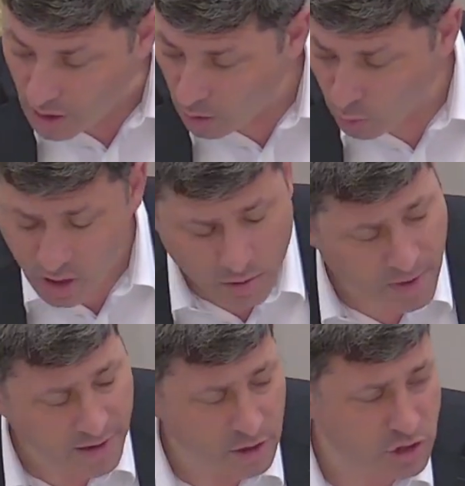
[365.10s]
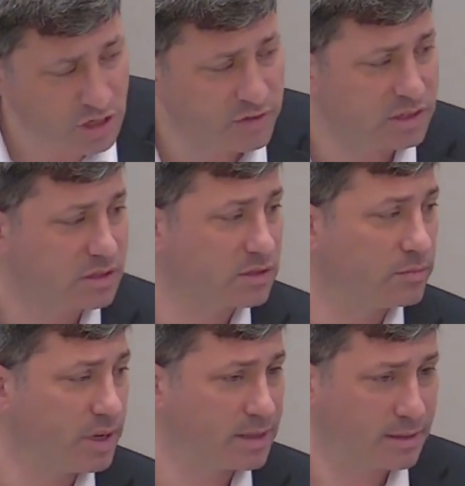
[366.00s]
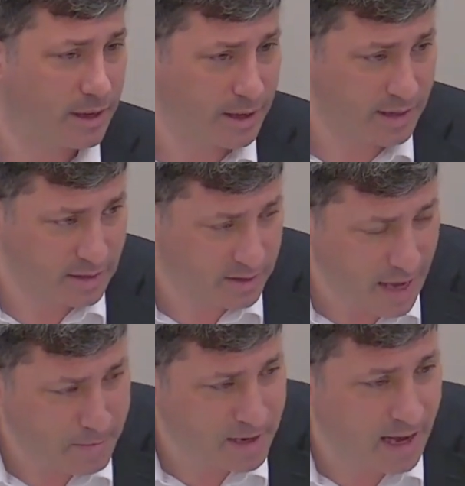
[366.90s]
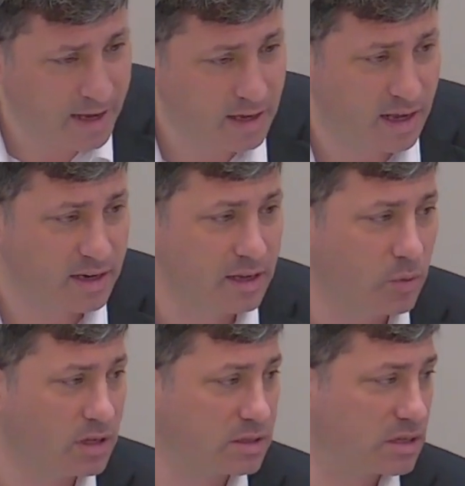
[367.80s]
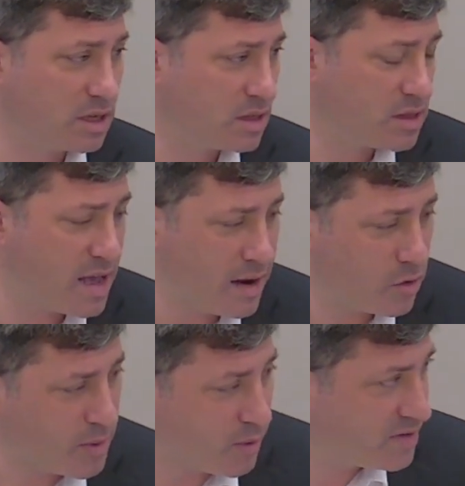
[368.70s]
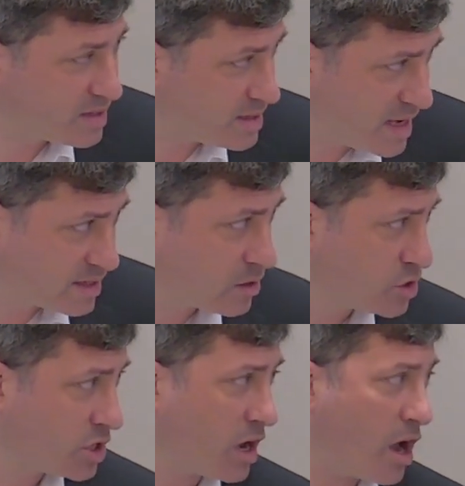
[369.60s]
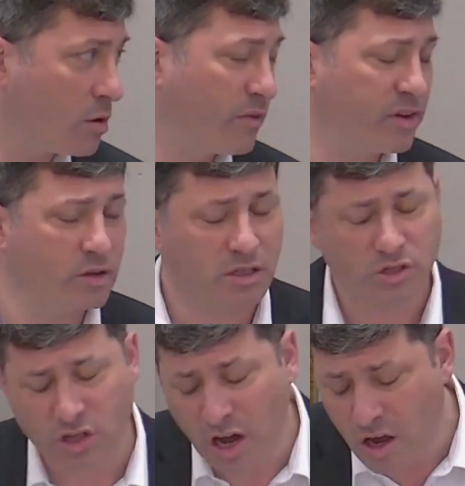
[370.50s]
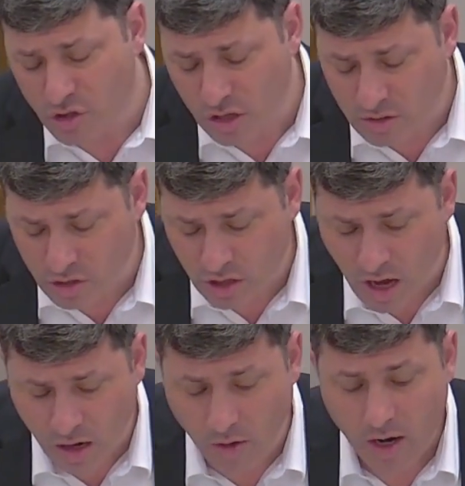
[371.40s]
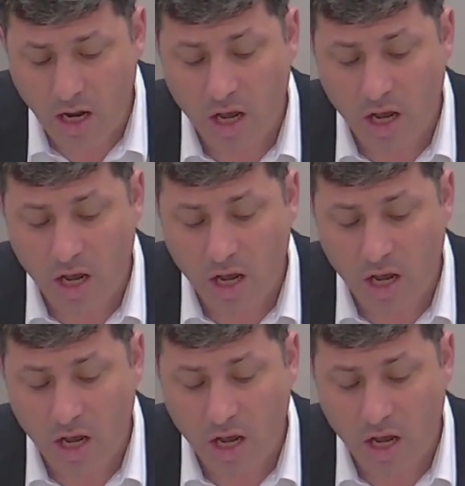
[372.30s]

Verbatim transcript: One of the better yeshivas, but uh, he's a top guy, and he wants to either that, or my wife says he has to go to Chicago. If he goes to Chicago, she goes to Chicago.